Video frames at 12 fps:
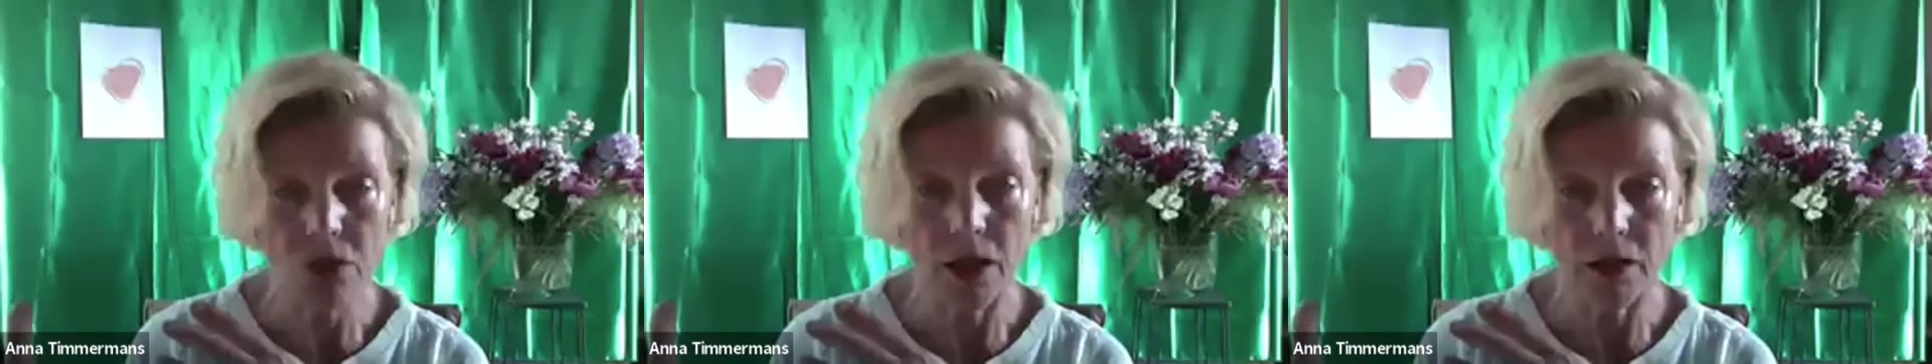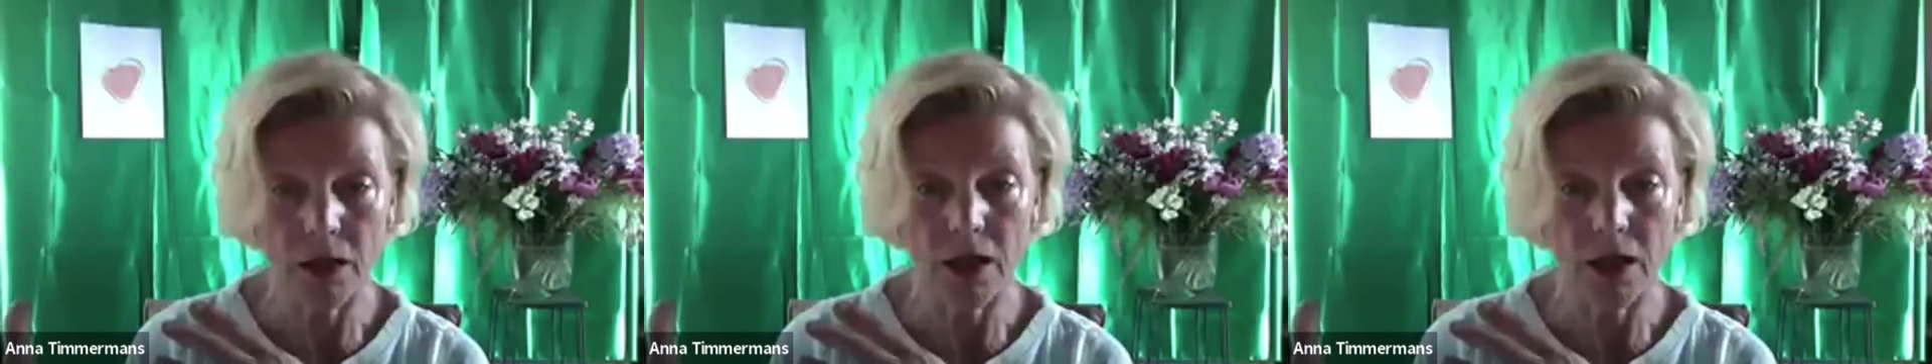
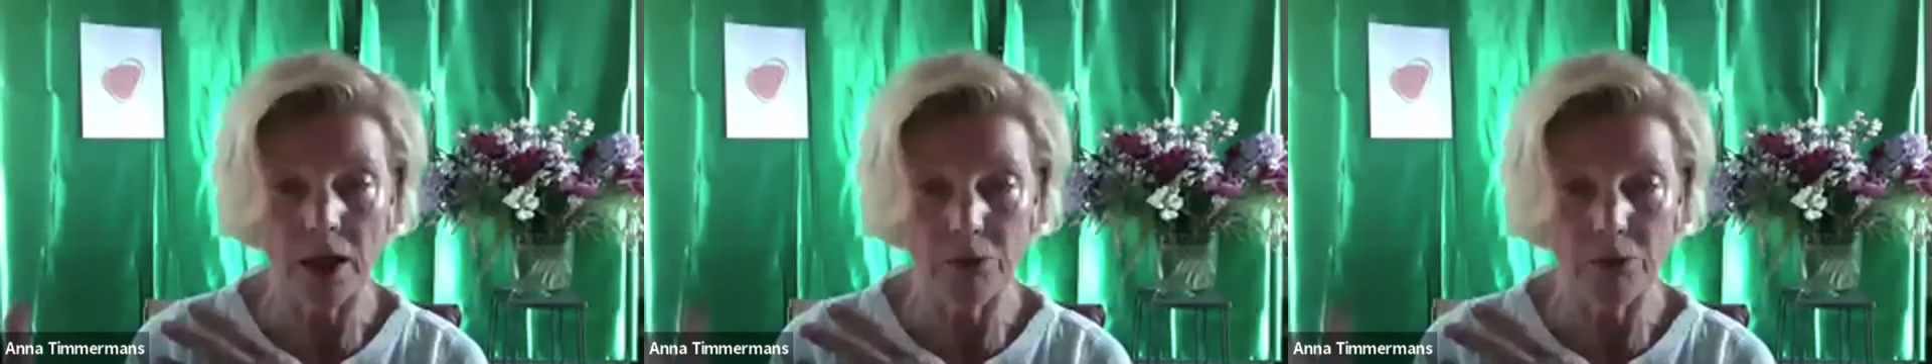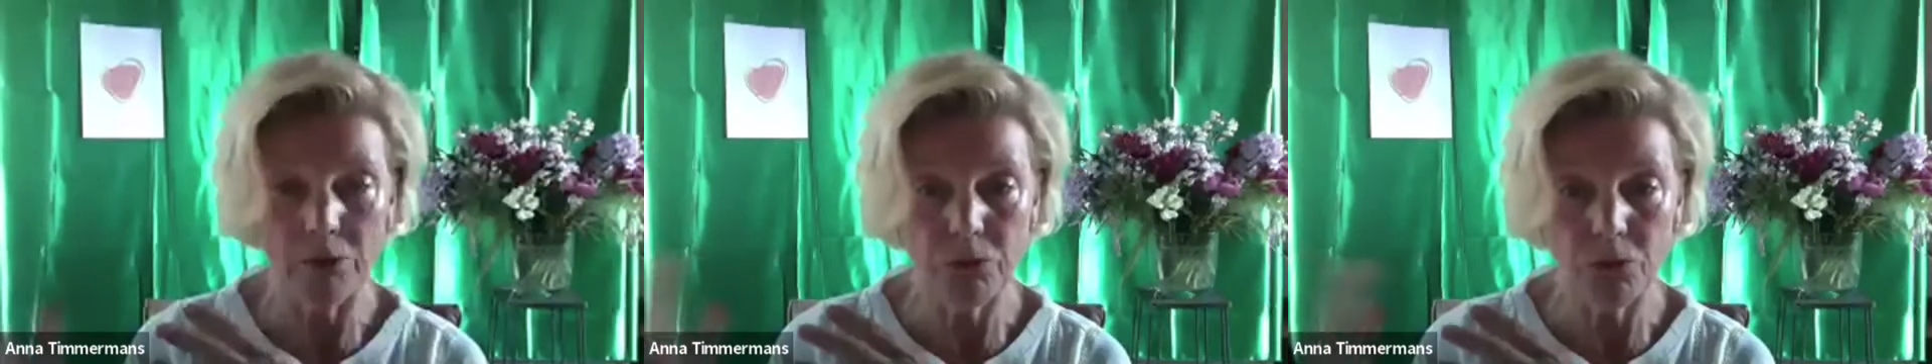that came
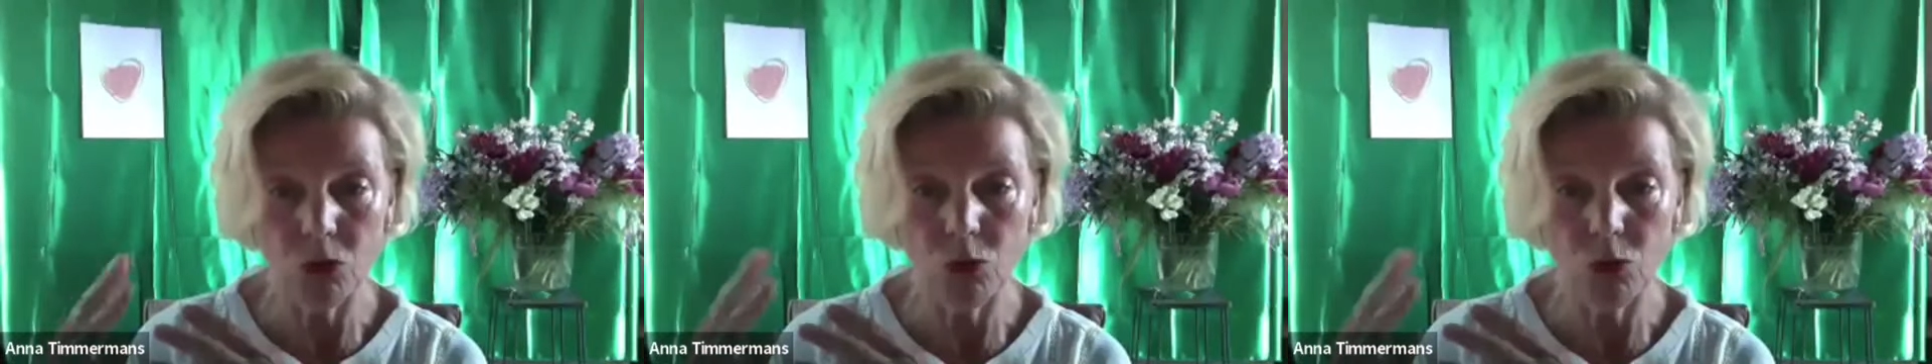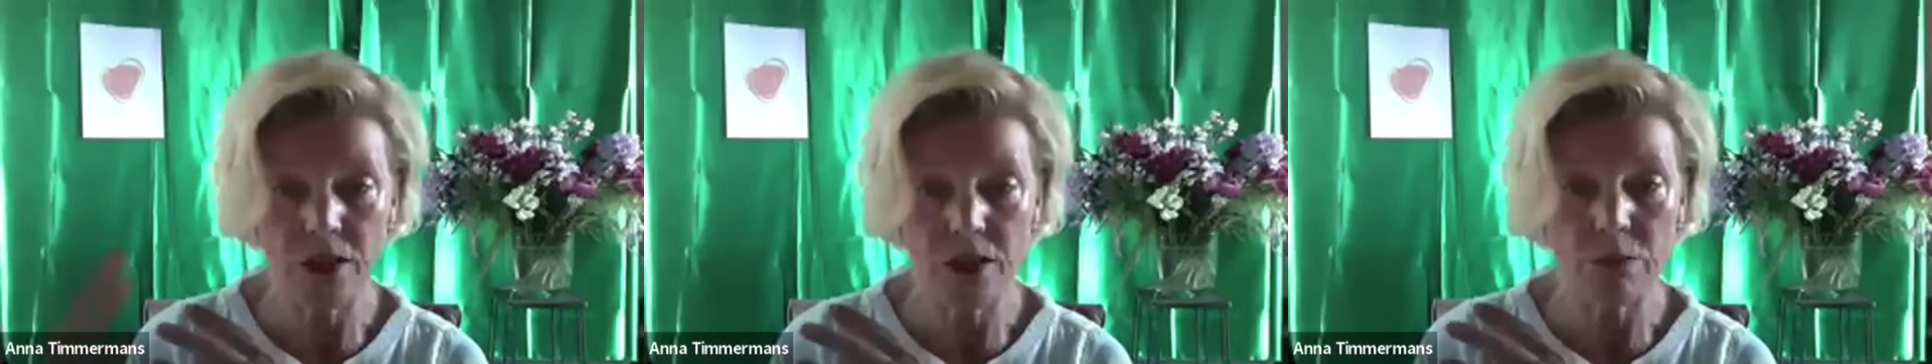towards
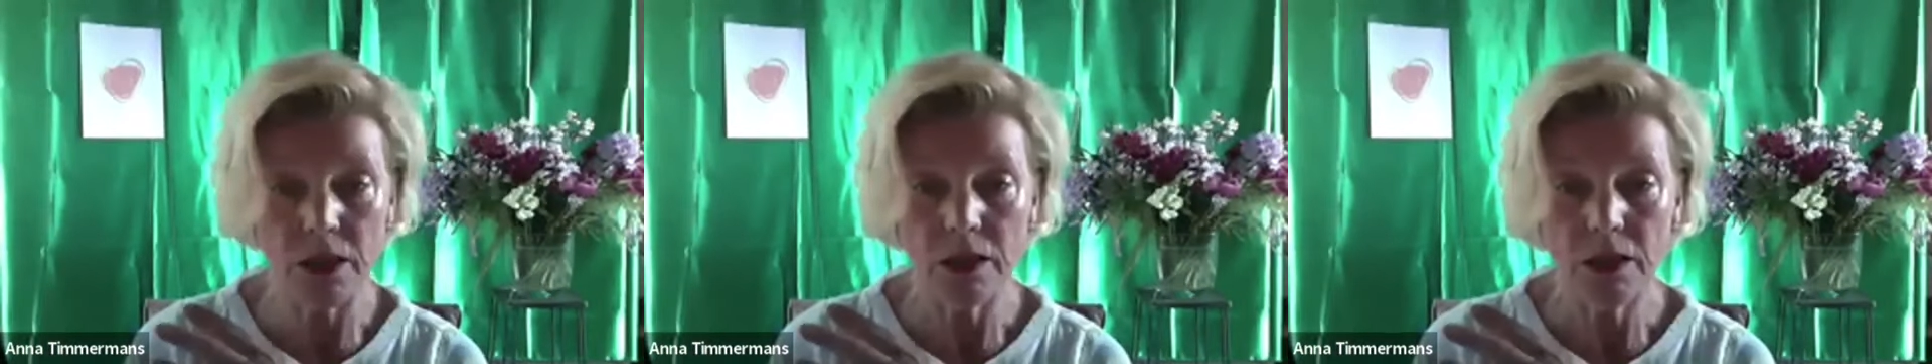me.